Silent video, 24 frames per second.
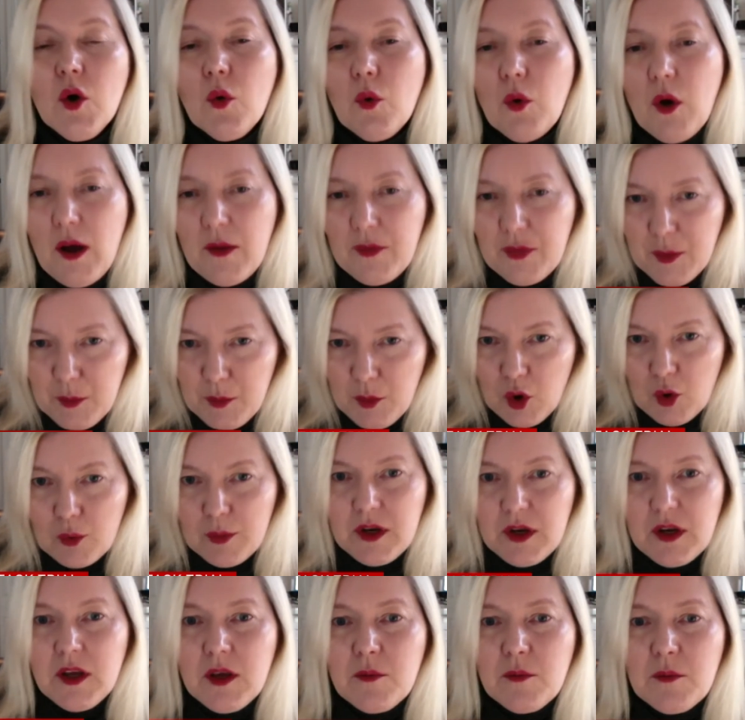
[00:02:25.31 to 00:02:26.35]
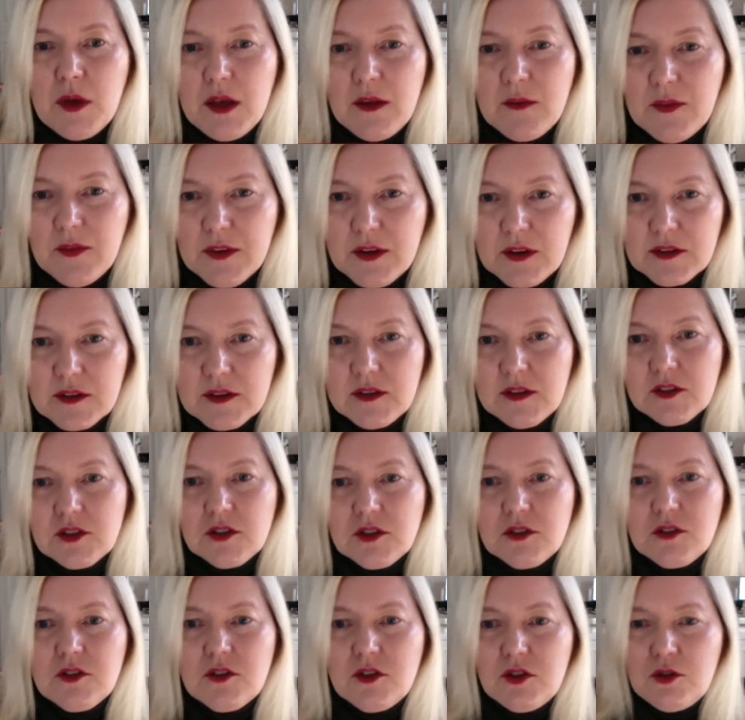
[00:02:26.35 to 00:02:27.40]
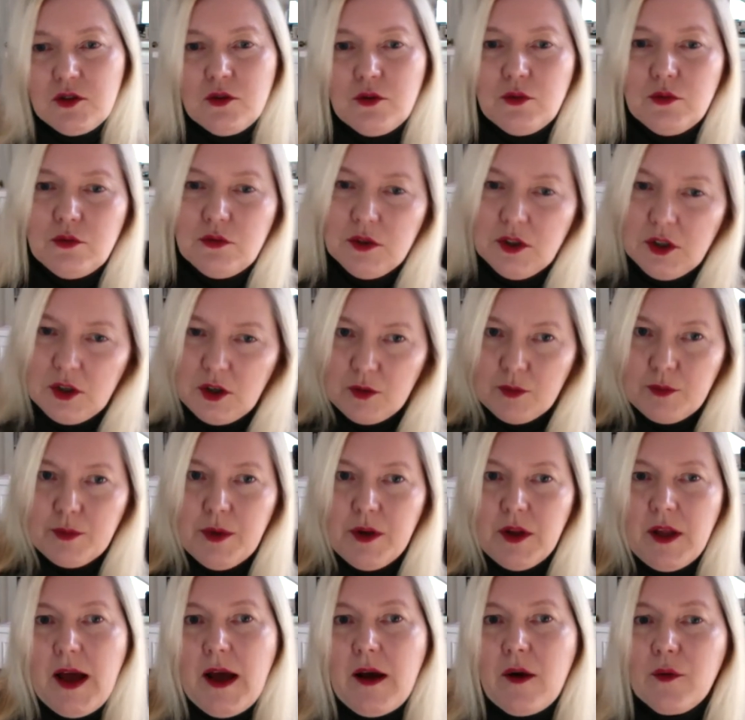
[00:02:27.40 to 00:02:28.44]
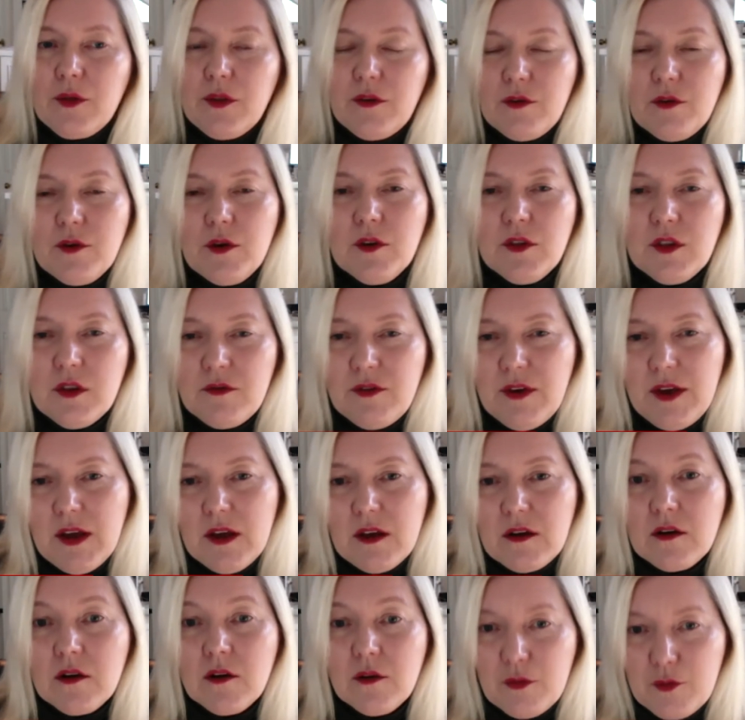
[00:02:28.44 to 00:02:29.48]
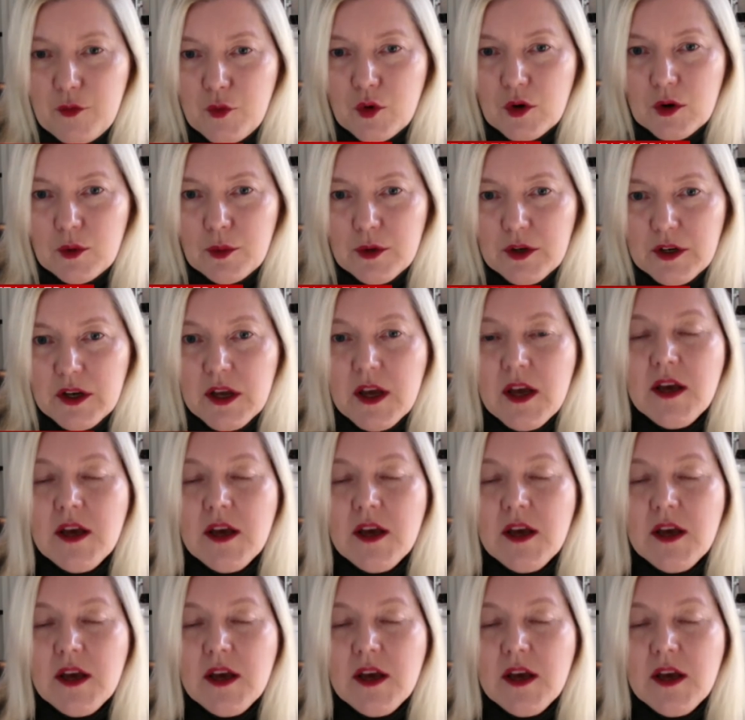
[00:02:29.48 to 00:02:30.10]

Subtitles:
at the moment he made the decision to, plow the van forward.